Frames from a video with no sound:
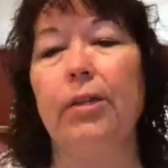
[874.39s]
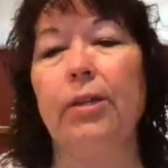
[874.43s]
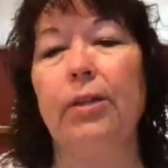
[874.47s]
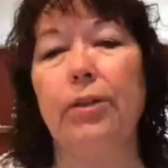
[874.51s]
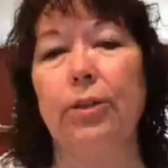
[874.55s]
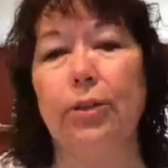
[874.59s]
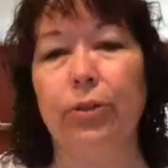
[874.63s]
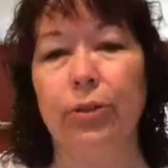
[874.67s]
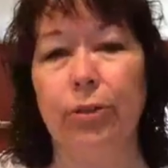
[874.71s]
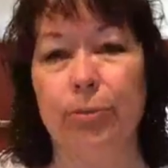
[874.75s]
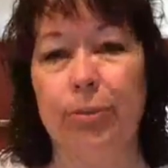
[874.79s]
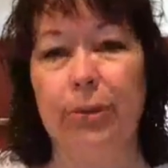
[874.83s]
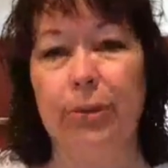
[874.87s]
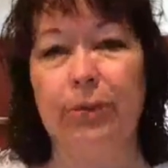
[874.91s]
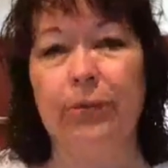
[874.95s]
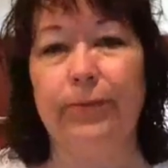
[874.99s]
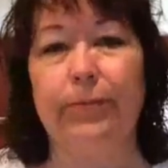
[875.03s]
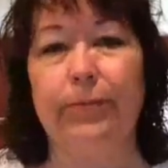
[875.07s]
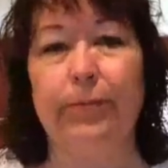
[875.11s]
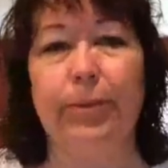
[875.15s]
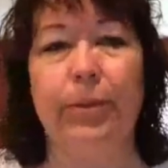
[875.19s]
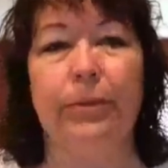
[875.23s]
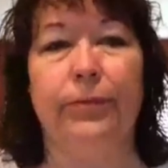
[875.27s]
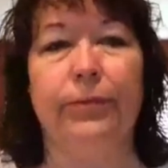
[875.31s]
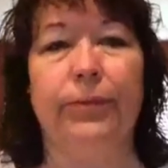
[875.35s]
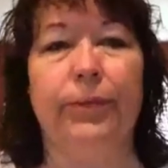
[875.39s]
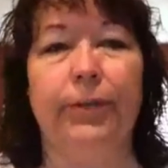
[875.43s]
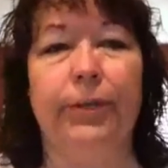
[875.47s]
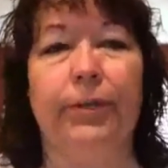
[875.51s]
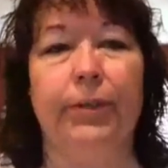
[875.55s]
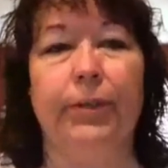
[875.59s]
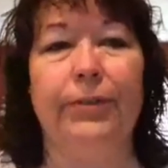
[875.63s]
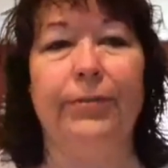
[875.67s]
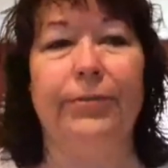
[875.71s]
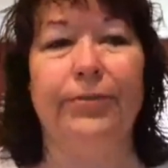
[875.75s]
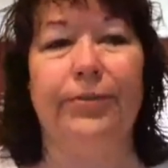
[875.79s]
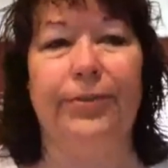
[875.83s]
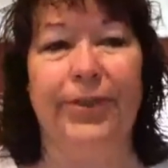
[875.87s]
You'll be
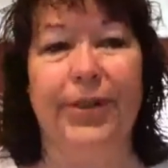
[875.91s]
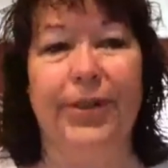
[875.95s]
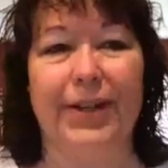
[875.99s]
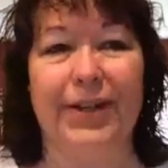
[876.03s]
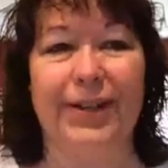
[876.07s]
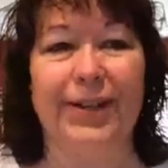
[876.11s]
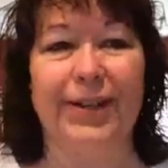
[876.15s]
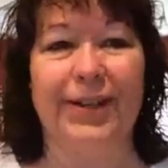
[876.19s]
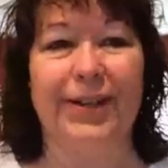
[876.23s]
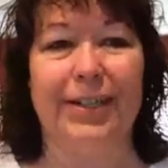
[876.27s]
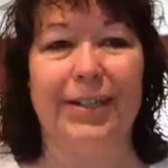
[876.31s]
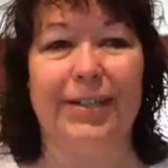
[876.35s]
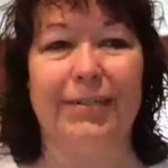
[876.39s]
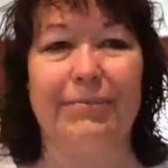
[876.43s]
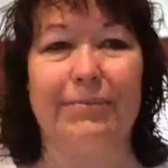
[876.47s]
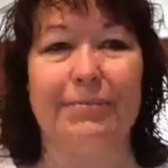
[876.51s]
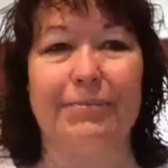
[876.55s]
perfectly fine.